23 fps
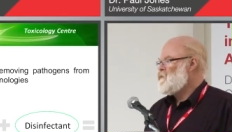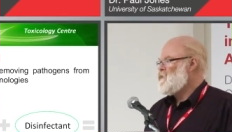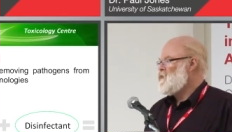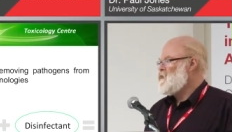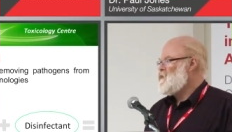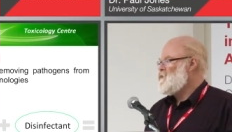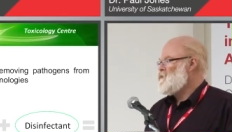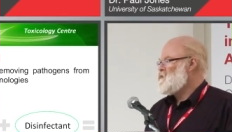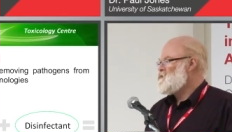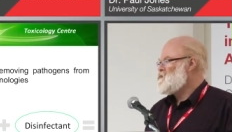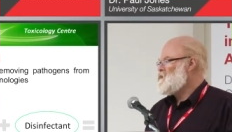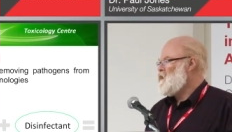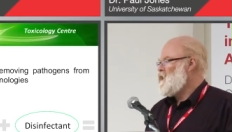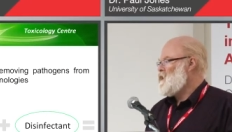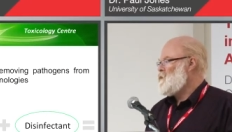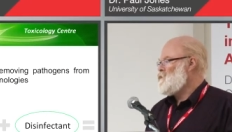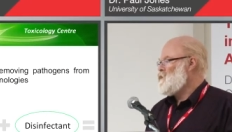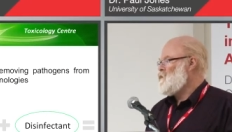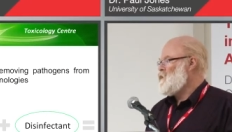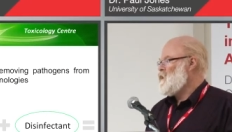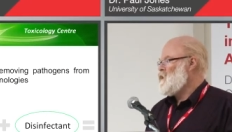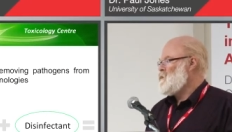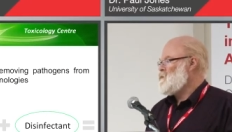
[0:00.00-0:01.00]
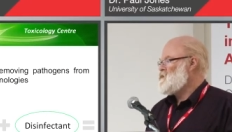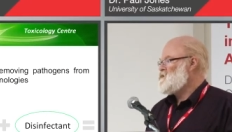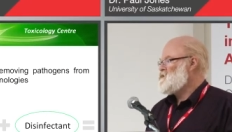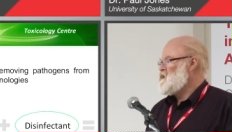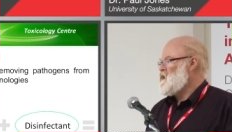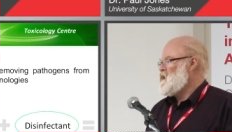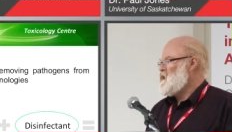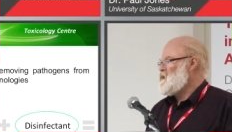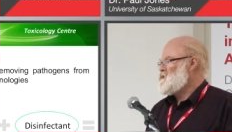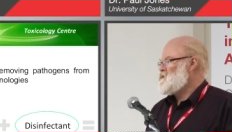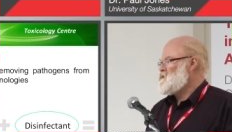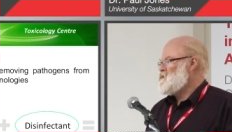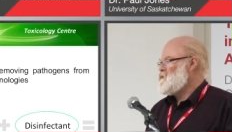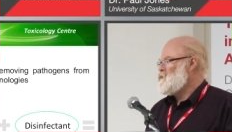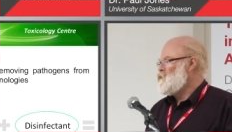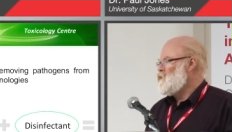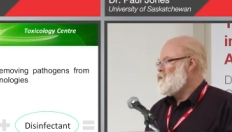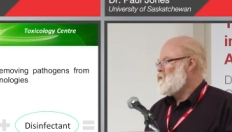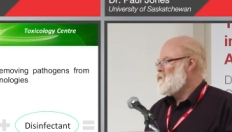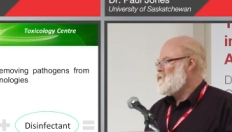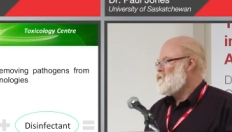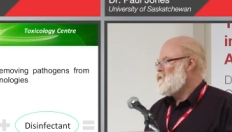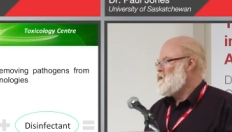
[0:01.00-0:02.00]
Then this hypobromous acid
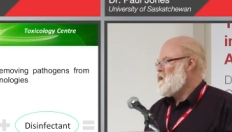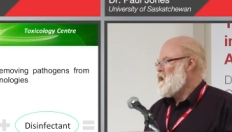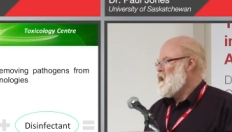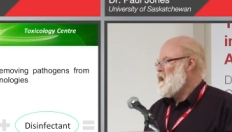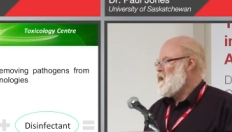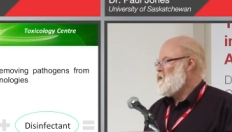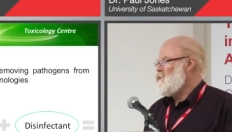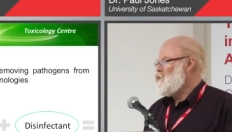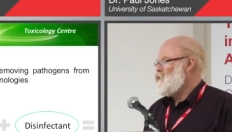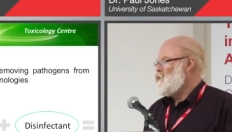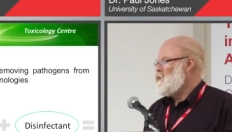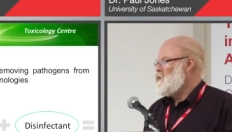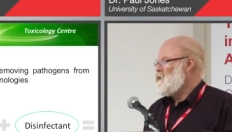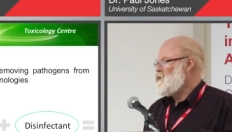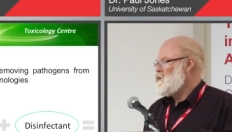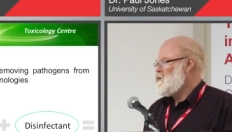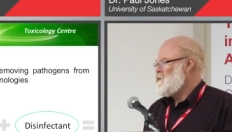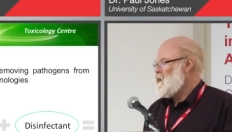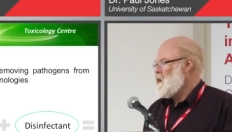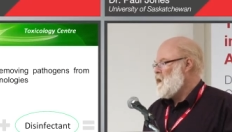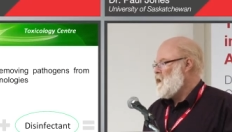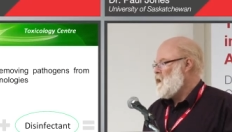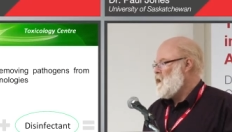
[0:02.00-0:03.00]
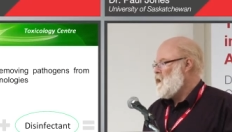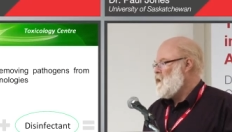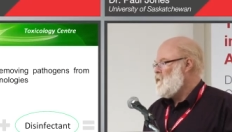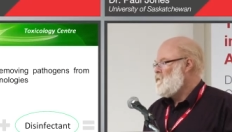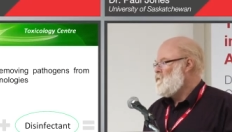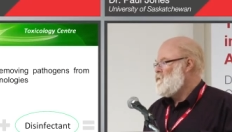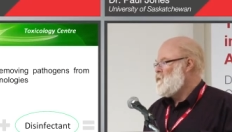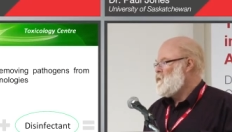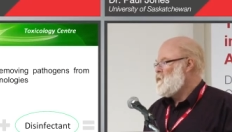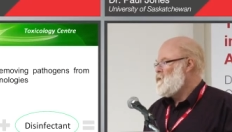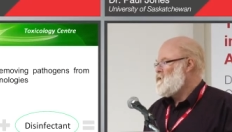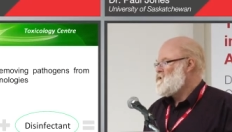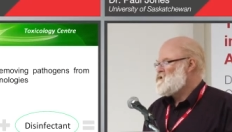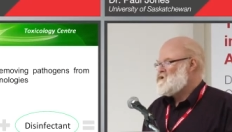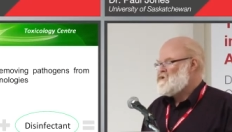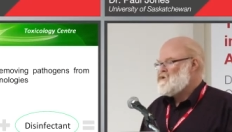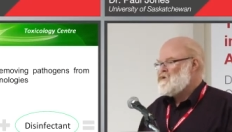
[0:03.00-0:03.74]
will react with uh, various